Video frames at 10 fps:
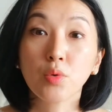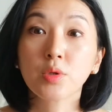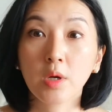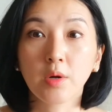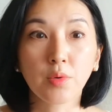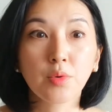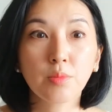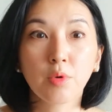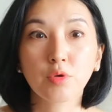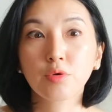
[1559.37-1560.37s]
use a good
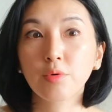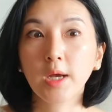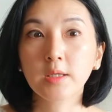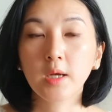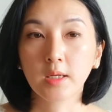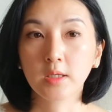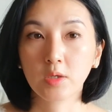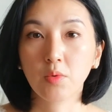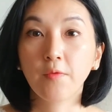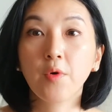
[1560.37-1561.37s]
moisturizer and
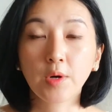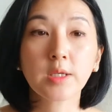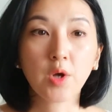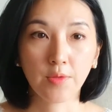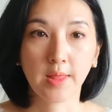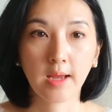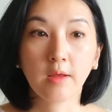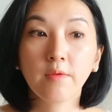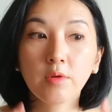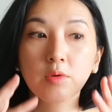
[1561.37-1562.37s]
serum. Focus on that. Even though